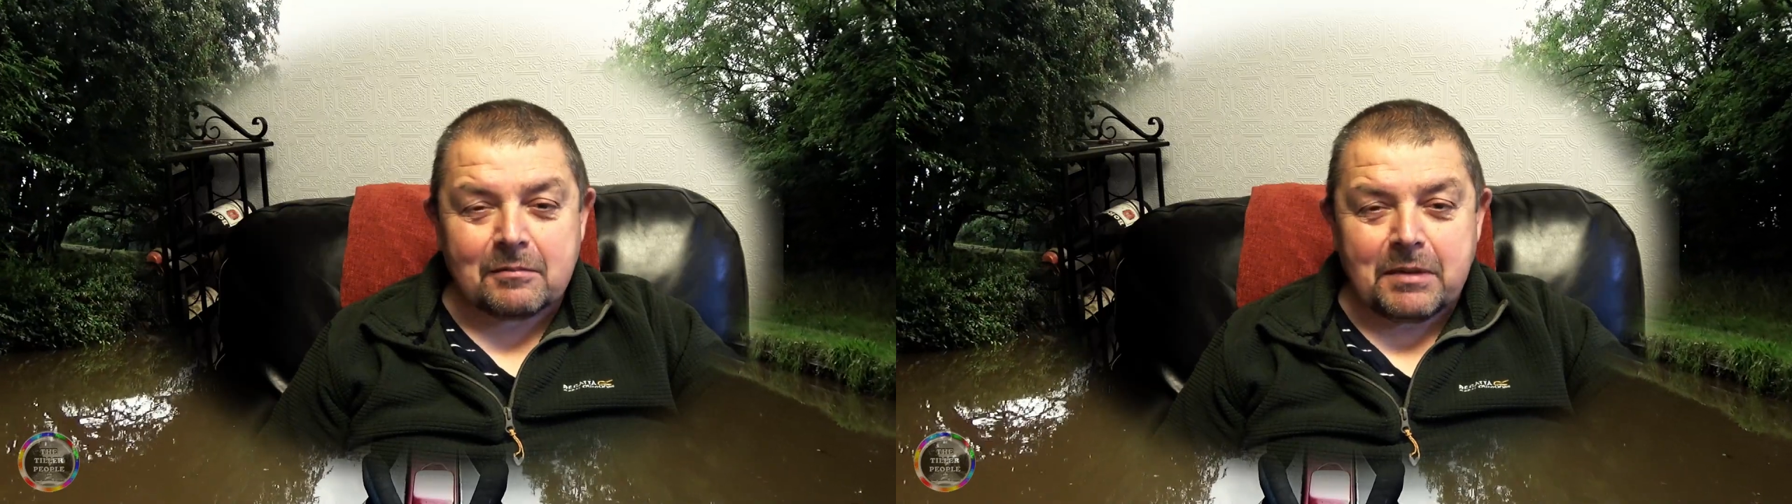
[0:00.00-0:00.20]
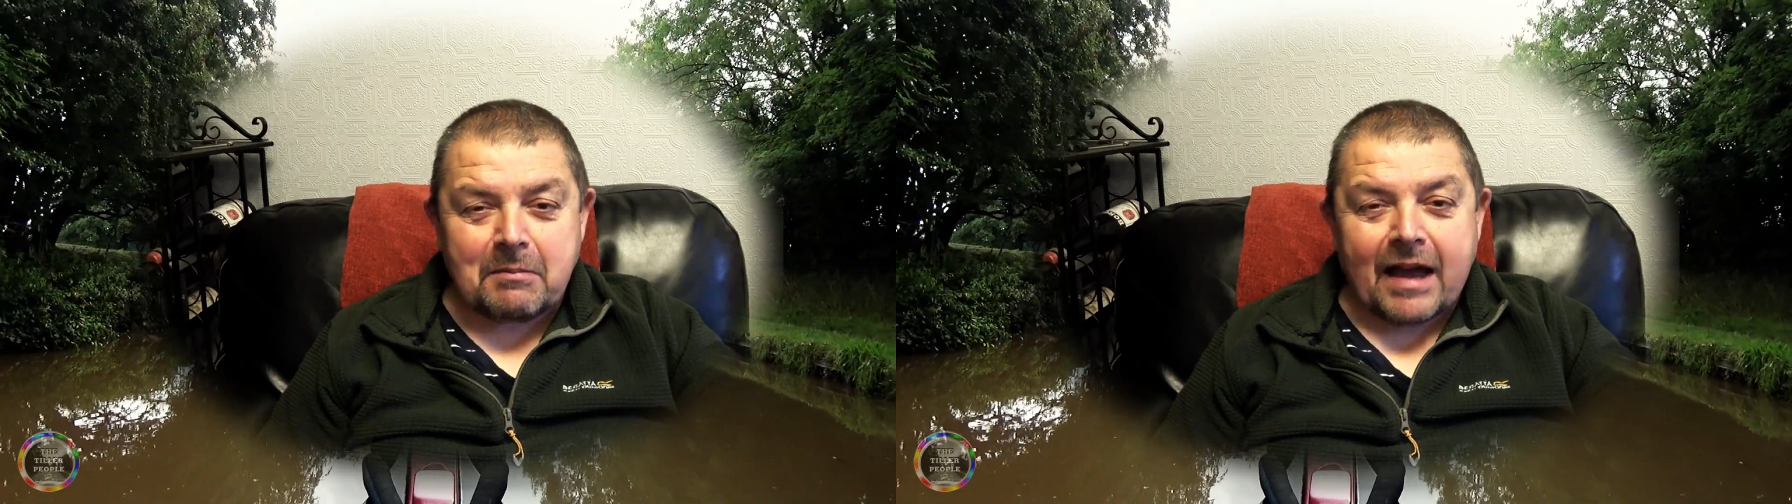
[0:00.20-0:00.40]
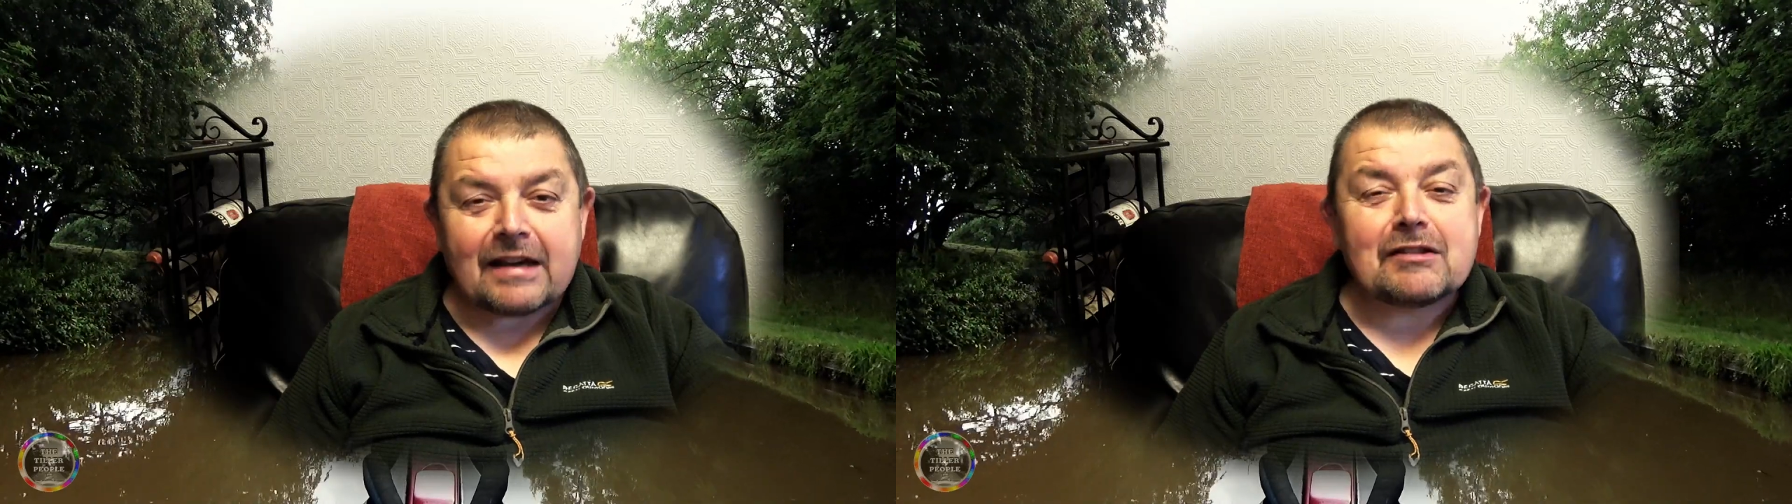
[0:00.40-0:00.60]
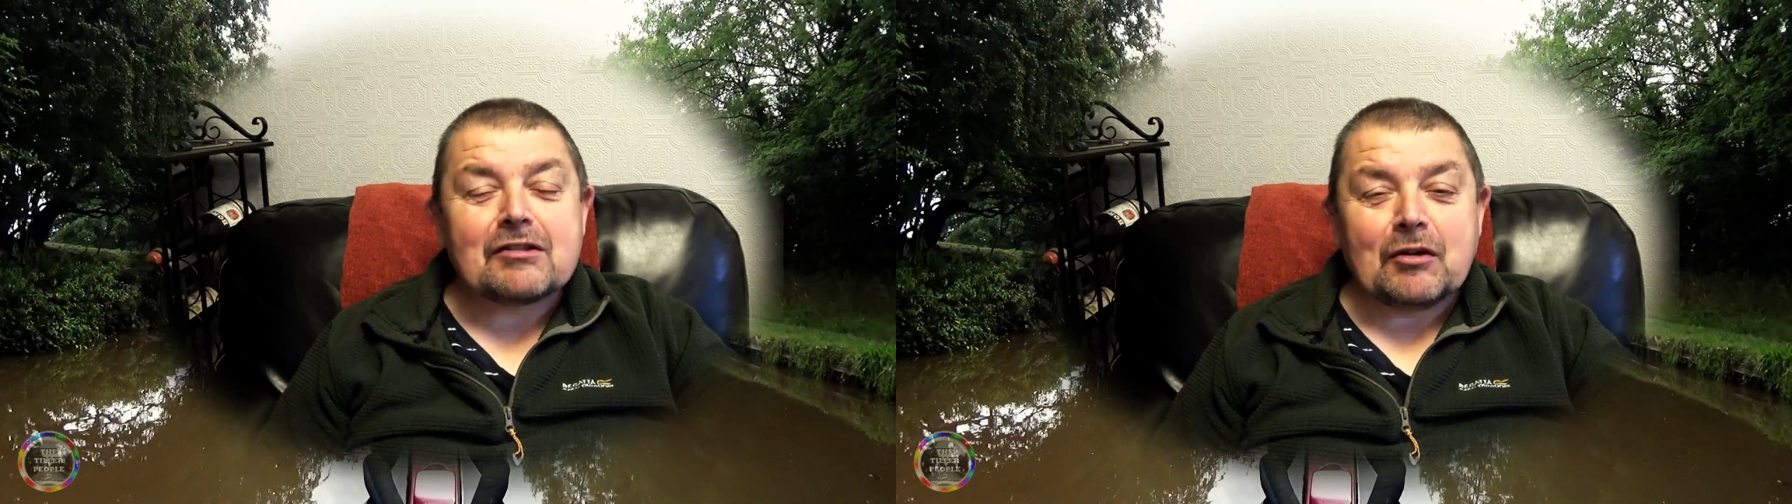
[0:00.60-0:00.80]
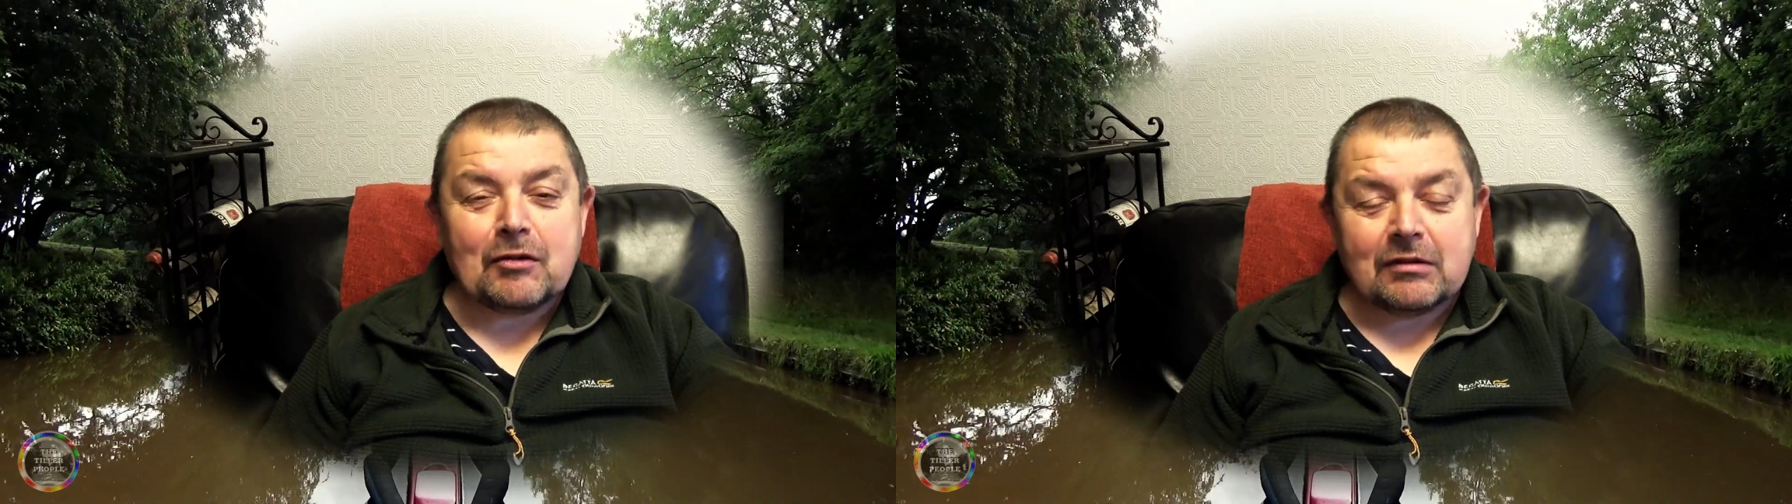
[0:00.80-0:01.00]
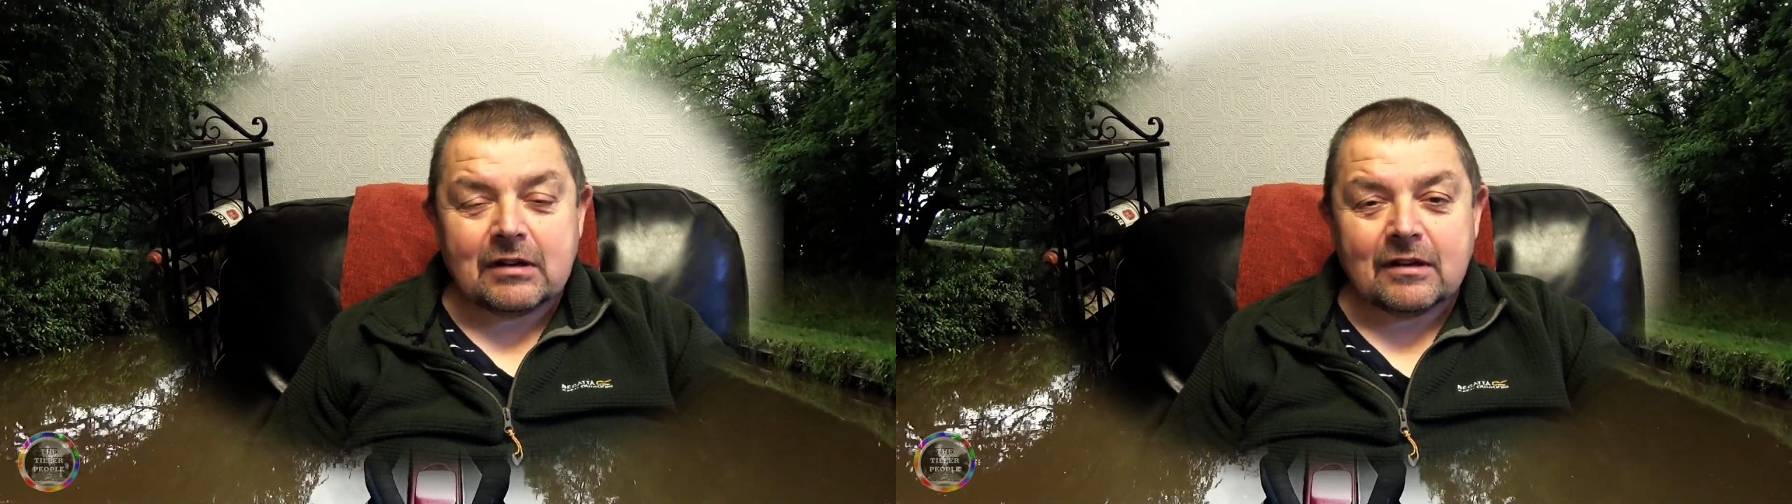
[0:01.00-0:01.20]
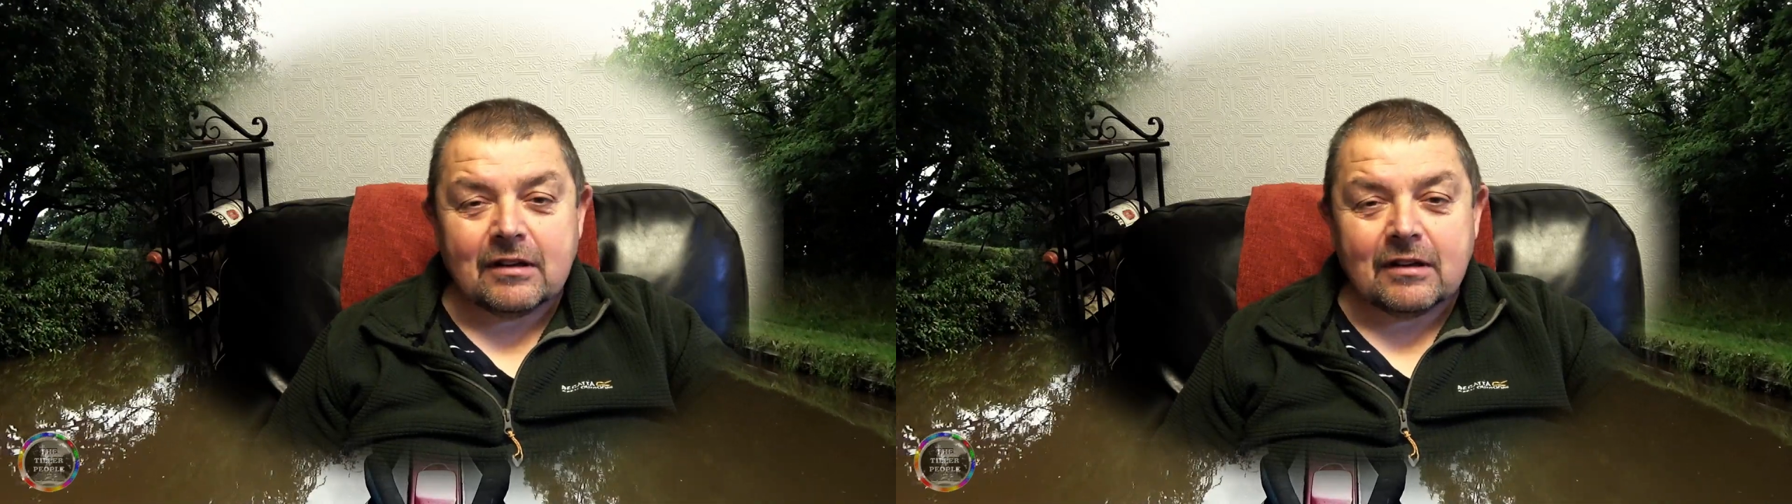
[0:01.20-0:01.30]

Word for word: be back soon